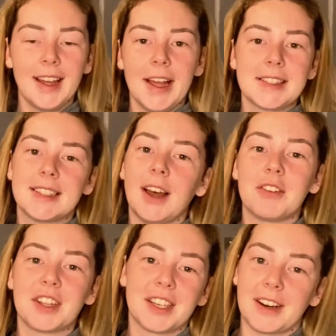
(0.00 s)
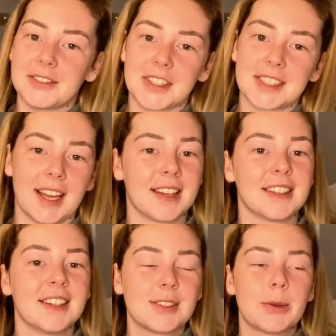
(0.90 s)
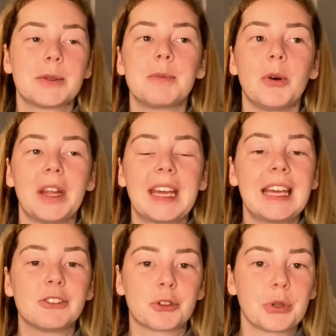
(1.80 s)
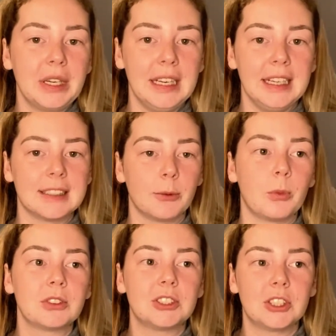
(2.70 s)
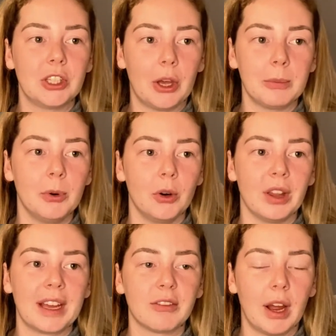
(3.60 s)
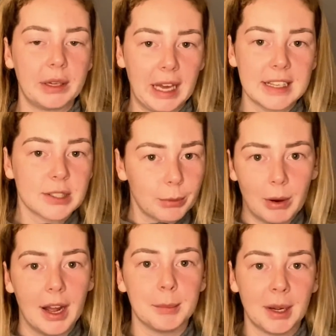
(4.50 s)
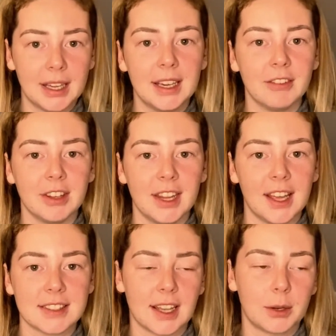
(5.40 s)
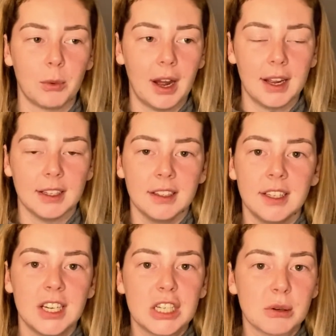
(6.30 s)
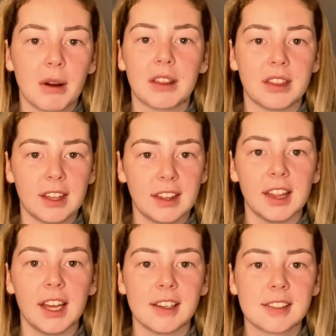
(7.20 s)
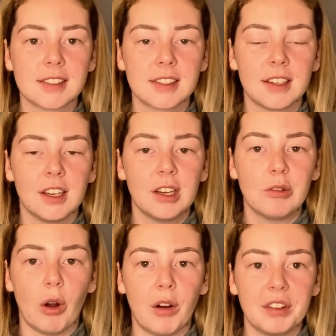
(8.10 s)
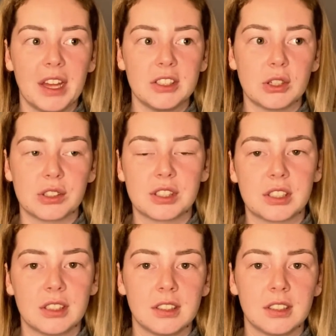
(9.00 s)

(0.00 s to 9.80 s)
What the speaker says: is everything I've just said. So it's more like intrigued and wants to know more, like, right, okay, so why am I hearing this? Like, why do I think this? Rather than just